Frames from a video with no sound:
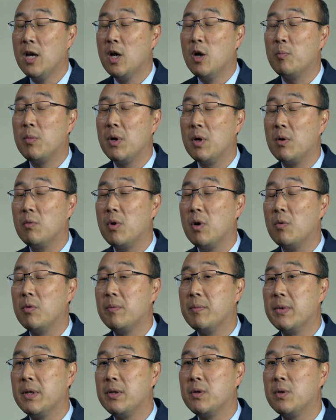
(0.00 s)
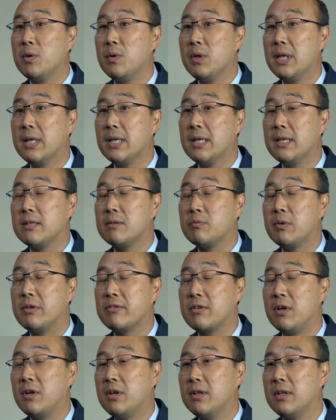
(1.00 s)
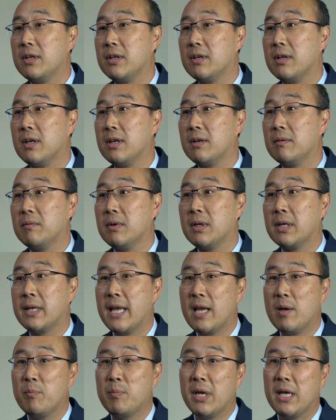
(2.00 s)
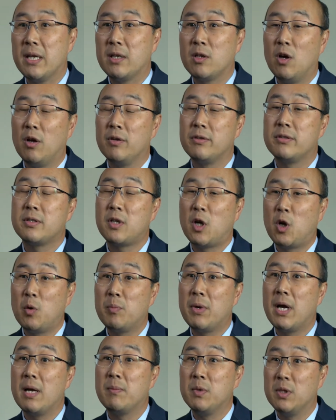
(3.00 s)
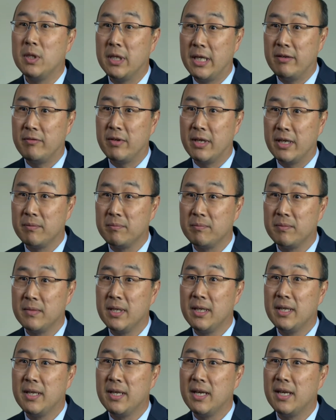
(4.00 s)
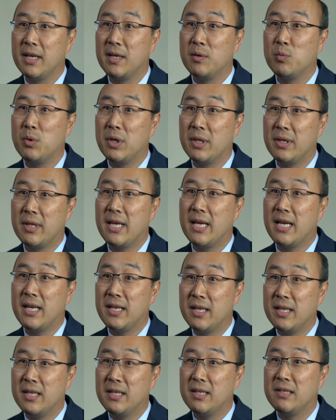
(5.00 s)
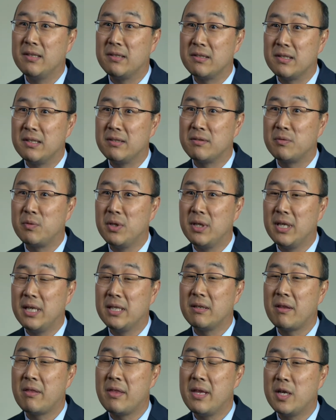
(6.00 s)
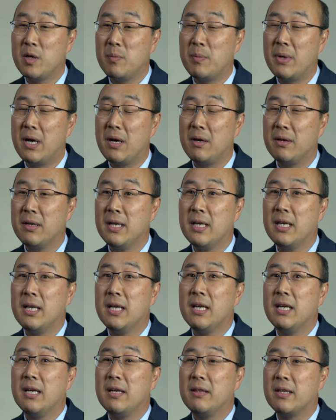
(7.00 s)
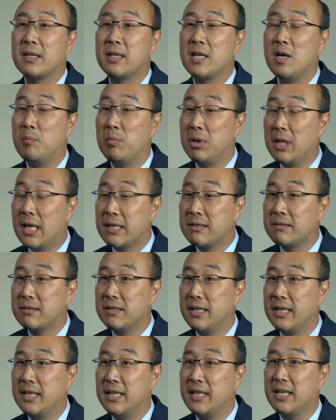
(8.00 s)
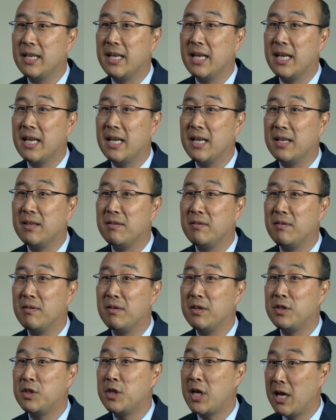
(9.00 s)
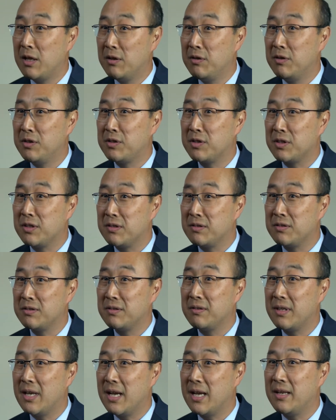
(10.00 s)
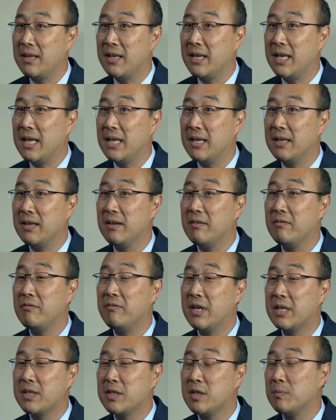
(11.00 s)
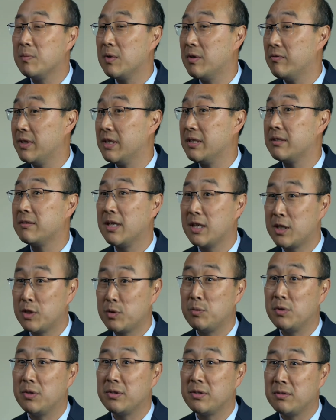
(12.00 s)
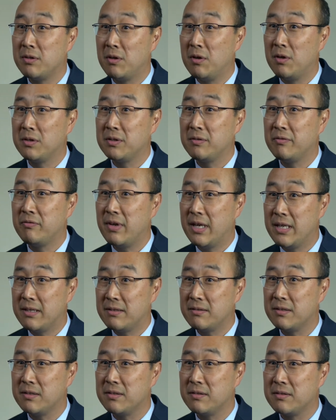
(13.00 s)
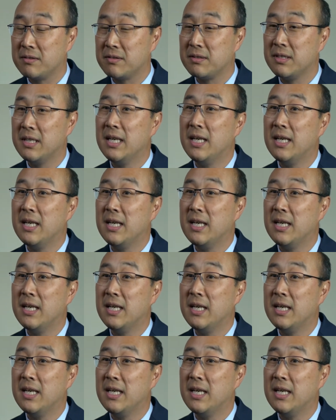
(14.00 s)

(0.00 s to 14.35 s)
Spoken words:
But what we've been doing is we've started a campaign called Start by Believing. And what that is really to think about the complexity and the challenges that a victim of a sexual assault faces